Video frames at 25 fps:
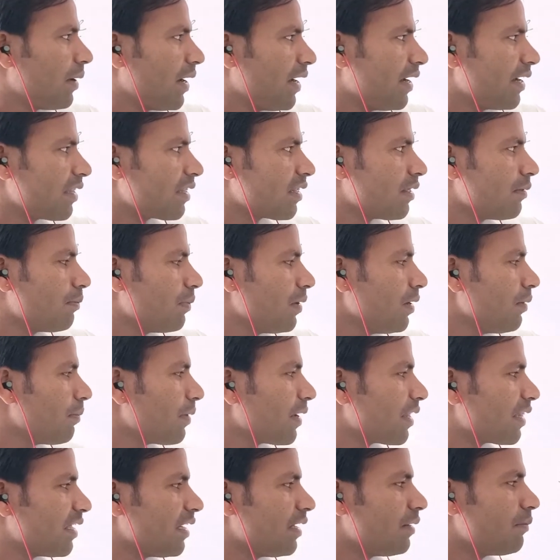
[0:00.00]
participle,
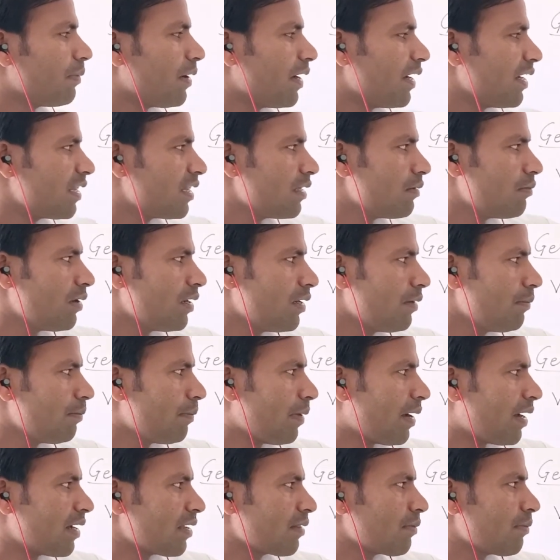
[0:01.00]
present participle and
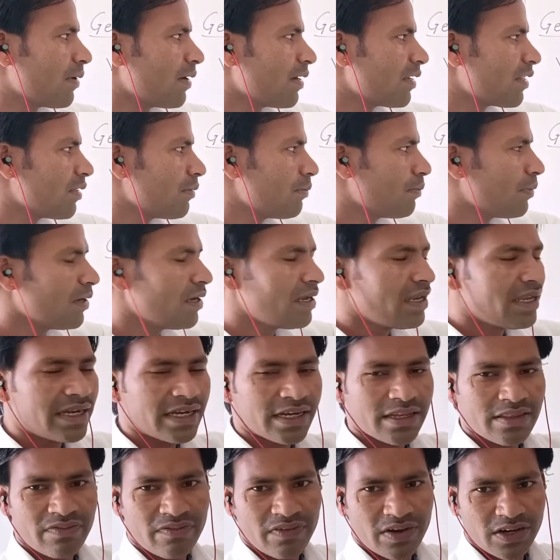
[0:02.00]
past participle,
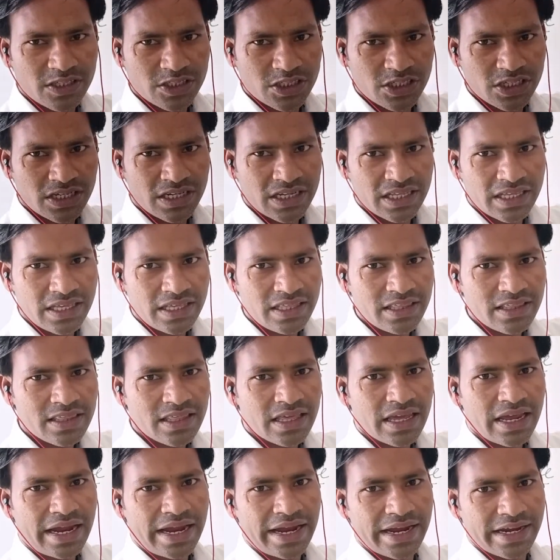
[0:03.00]
its function is
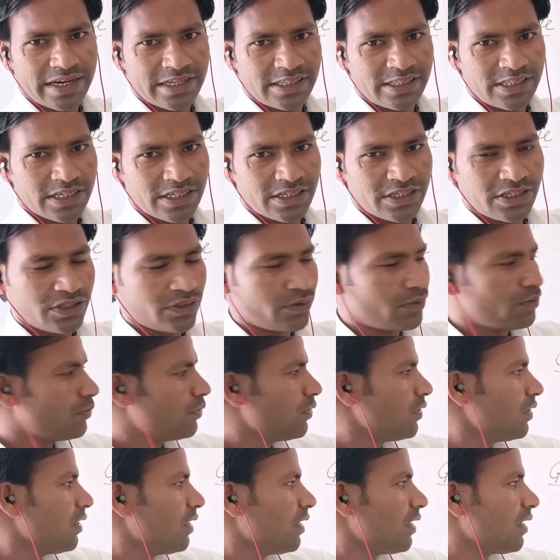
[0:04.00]
adjective,
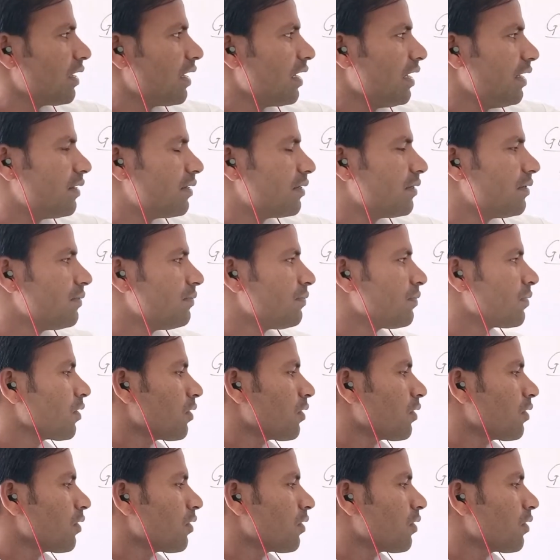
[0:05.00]
right?